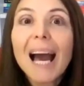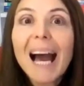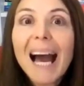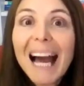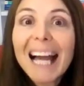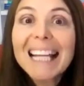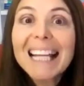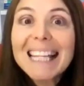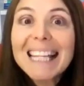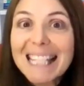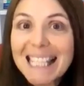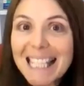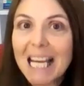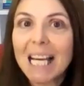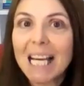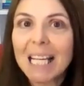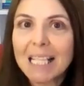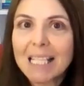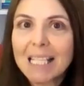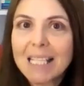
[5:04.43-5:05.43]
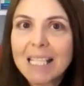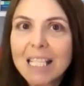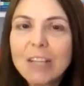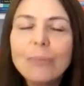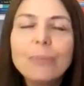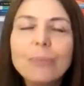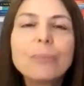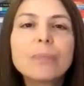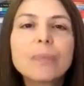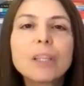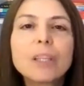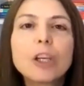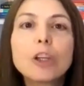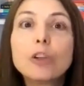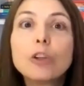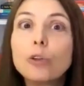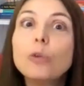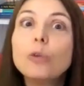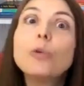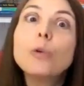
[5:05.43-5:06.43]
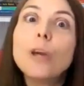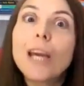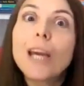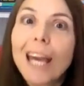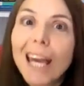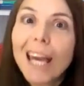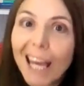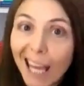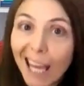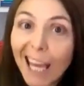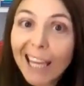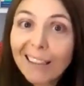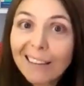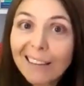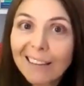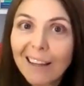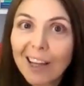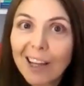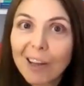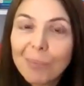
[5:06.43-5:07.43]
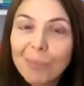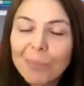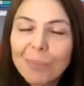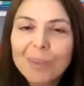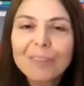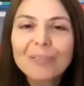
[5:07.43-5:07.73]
Alzarsi, to get up.